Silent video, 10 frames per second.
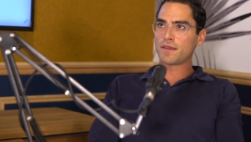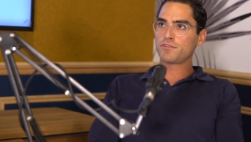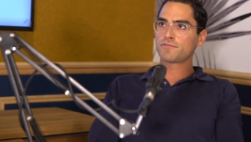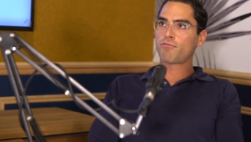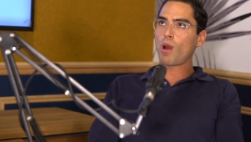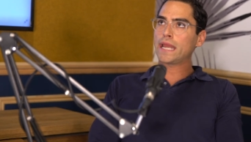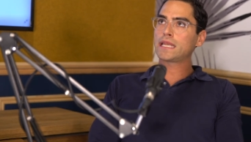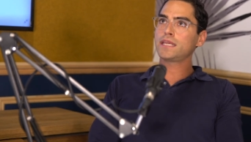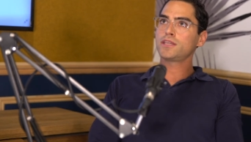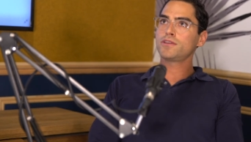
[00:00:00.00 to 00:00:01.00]
it was
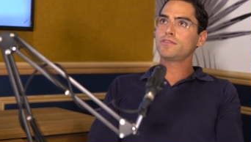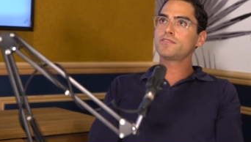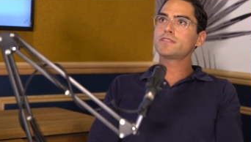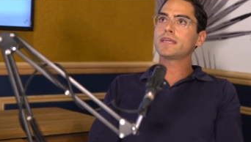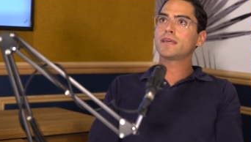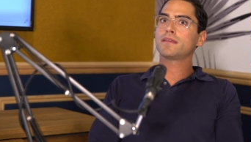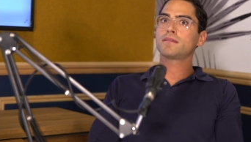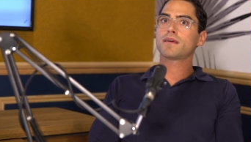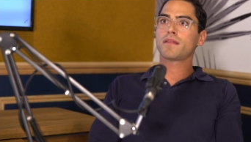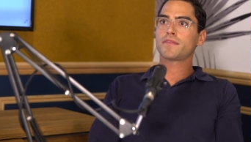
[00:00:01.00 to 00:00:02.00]
widely used
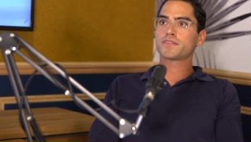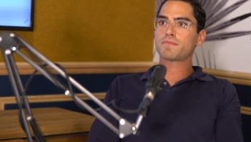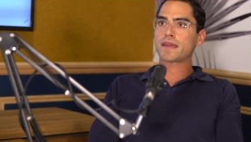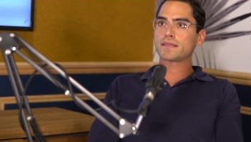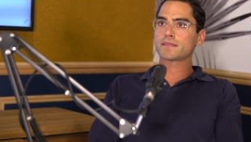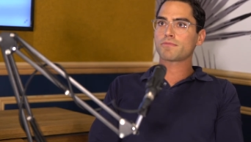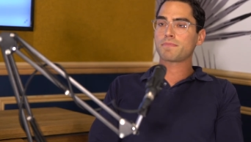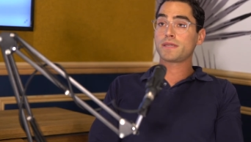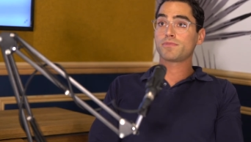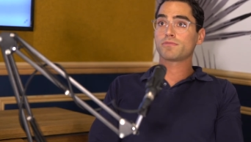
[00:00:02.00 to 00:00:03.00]
in the space where
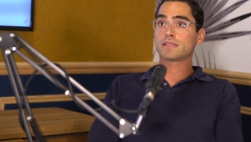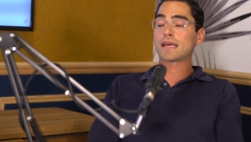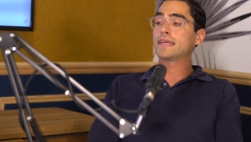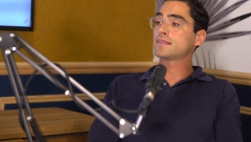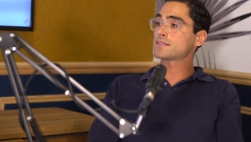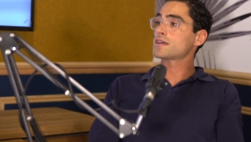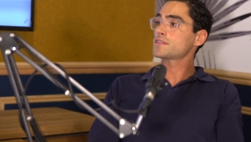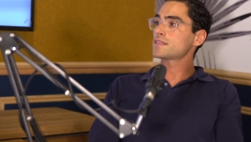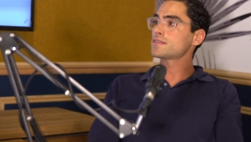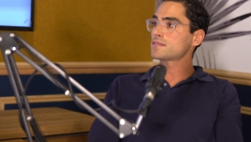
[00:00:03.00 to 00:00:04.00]
people were selling in
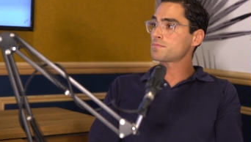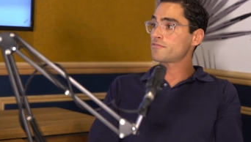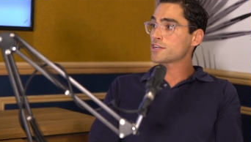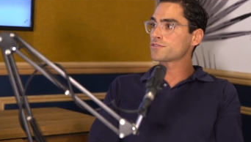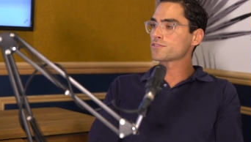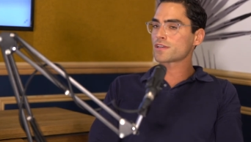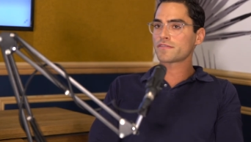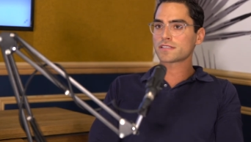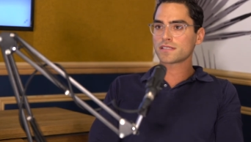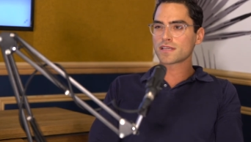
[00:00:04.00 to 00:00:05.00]
services, professional
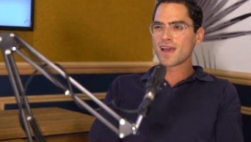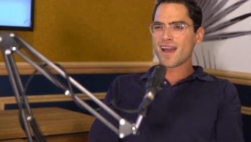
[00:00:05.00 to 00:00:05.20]
services.